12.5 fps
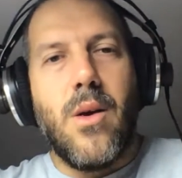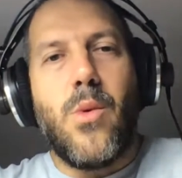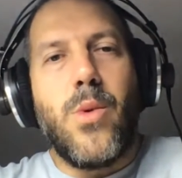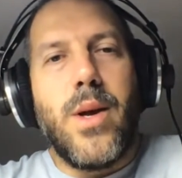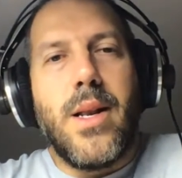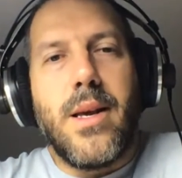
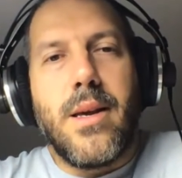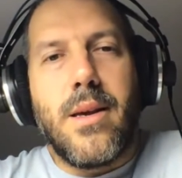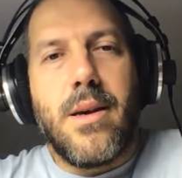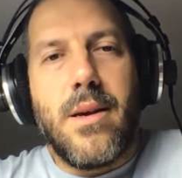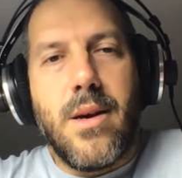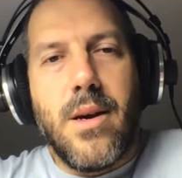really
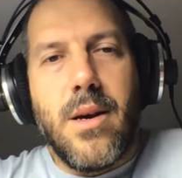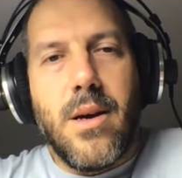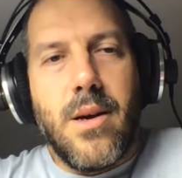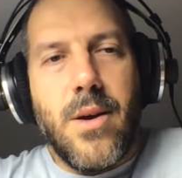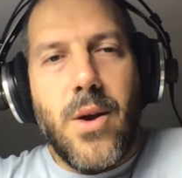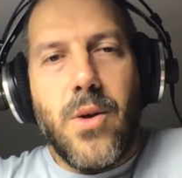
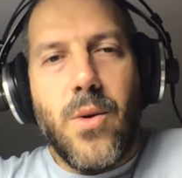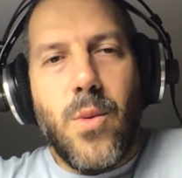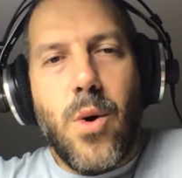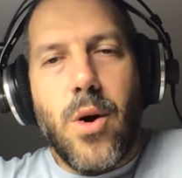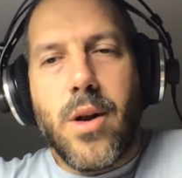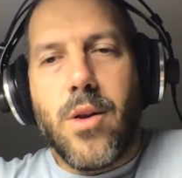
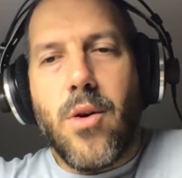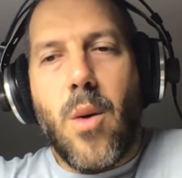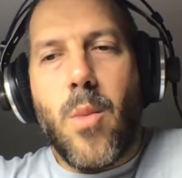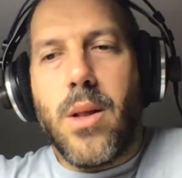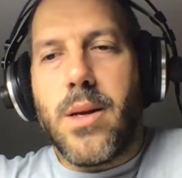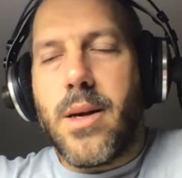work
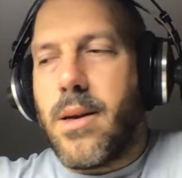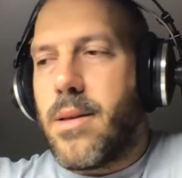normally.